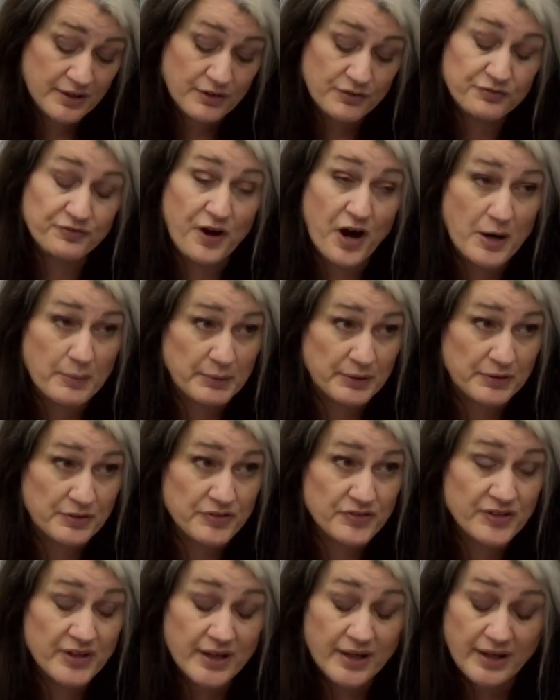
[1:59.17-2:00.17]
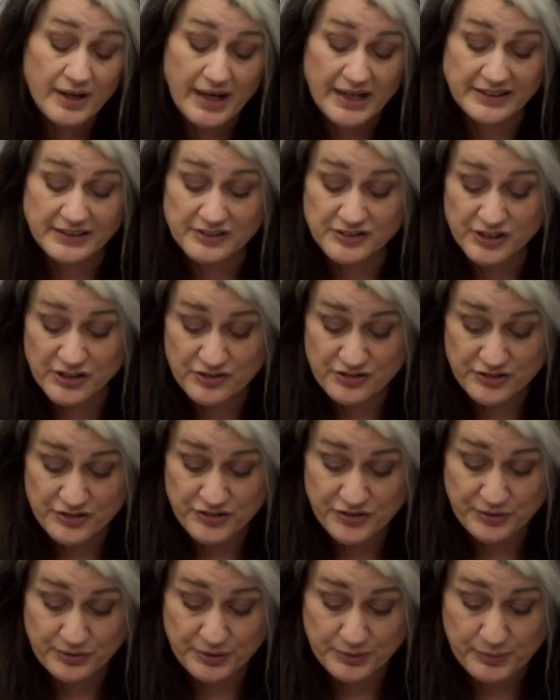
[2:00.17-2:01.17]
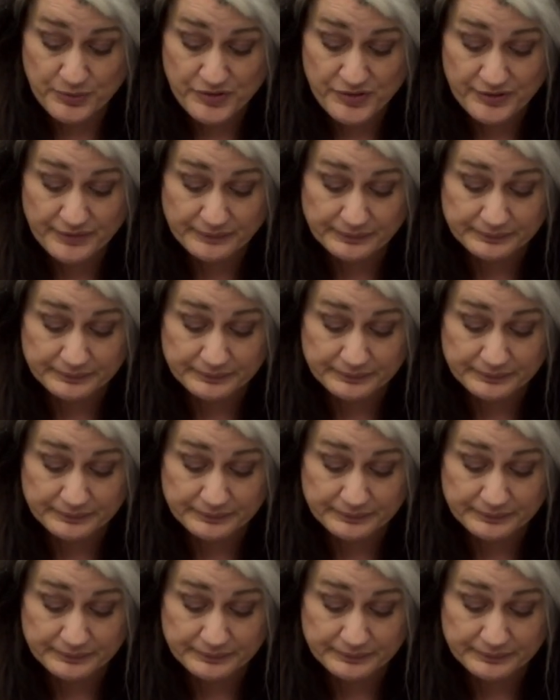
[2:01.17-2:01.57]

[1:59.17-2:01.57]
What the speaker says: farmers, and Indigenous groups.